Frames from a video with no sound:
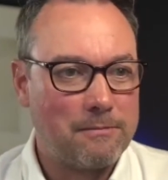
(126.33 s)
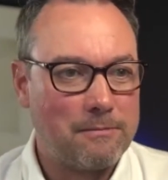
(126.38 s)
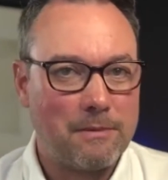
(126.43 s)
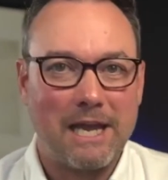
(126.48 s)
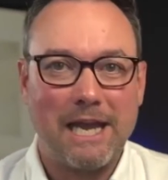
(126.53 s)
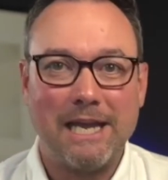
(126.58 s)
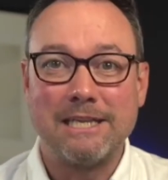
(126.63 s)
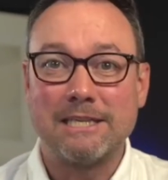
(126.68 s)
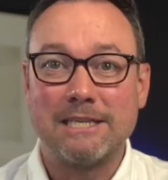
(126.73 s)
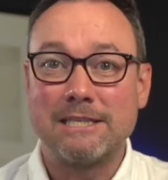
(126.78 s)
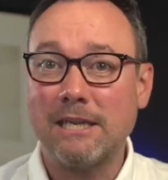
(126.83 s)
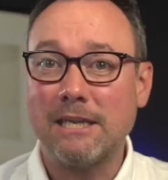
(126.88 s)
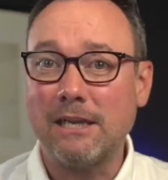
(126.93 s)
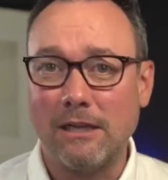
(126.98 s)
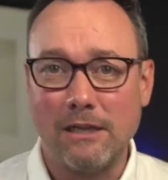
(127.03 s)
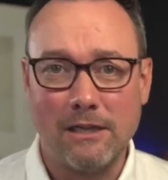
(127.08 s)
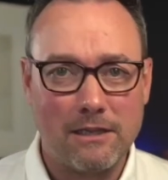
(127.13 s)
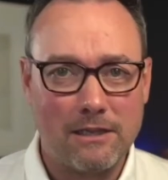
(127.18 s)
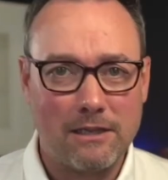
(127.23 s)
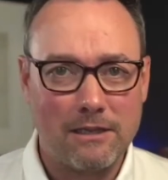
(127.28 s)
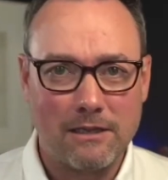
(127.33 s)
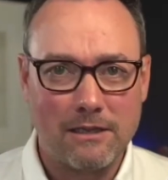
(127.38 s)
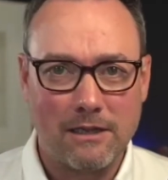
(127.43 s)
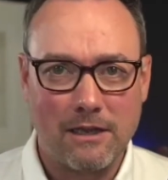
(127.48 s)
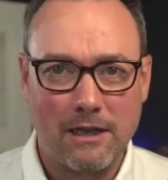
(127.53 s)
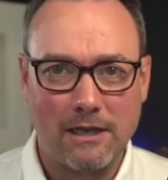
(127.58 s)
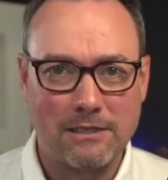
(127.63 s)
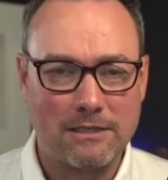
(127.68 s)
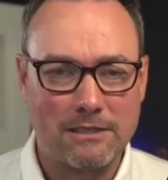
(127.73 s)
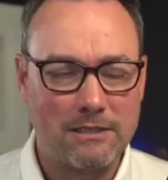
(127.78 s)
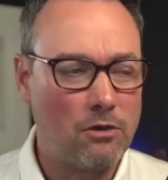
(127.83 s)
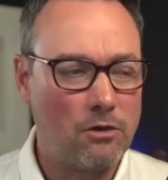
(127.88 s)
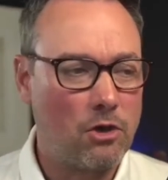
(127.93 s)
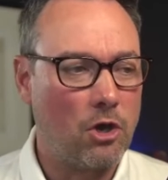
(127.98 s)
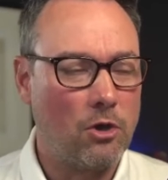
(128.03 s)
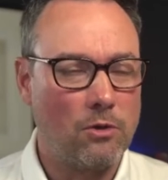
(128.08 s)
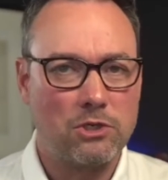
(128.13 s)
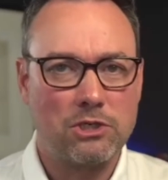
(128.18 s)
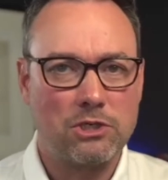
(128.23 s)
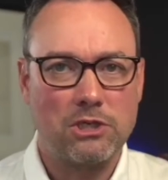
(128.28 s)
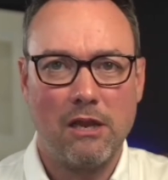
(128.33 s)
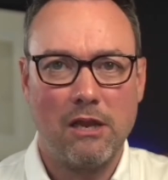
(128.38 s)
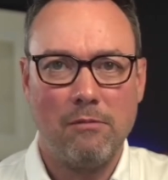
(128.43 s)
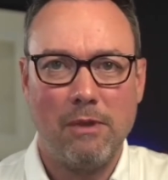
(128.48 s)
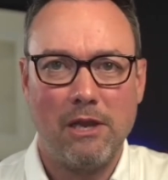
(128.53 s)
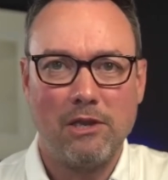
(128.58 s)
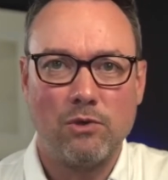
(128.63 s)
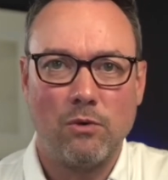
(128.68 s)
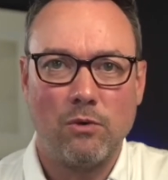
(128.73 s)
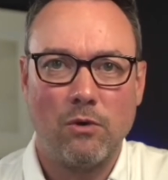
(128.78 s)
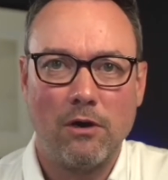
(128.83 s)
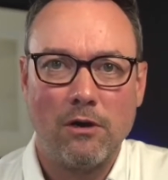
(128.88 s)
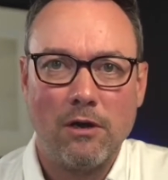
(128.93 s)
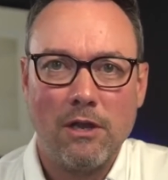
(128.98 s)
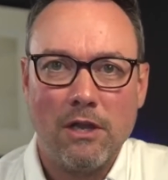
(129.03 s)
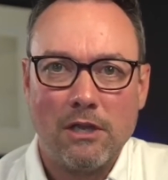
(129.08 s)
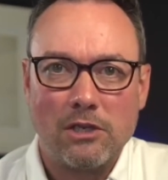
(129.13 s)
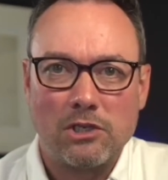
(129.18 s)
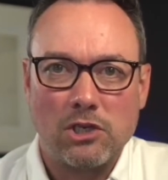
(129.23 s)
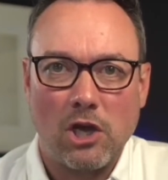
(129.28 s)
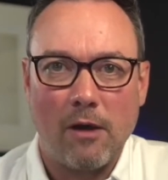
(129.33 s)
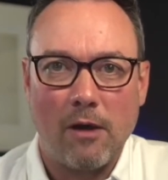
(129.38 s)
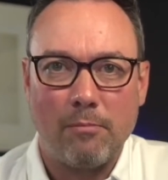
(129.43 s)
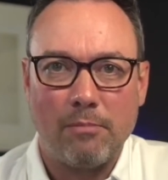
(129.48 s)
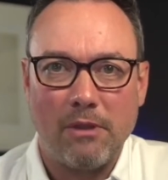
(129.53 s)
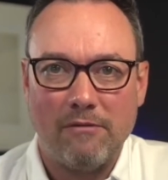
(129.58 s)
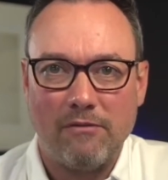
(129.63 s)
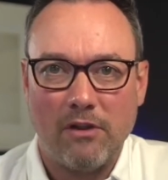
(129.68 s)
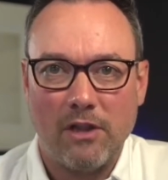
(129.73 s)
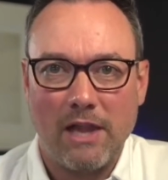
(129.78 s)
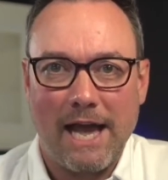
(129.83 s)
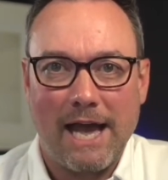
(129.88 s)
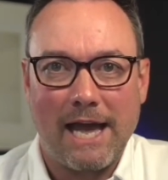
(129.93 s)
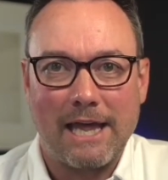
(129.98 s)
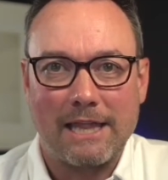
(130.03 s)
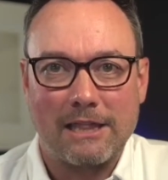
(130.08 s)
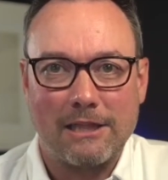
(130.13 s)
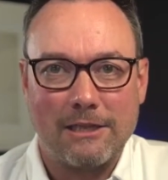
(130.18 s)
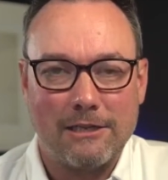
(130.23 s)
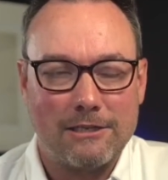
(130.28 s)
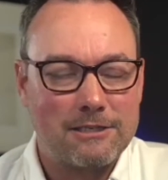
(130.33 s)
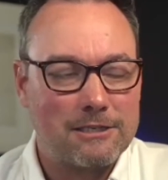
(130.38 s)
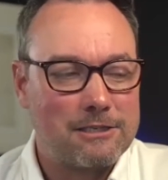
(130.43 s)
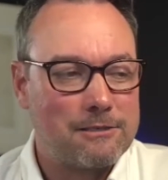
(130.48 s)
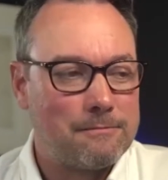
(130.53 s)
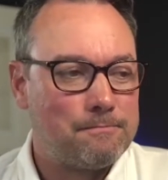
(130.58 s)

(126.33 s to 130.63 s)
And still, I still coach and mentor top level athletes.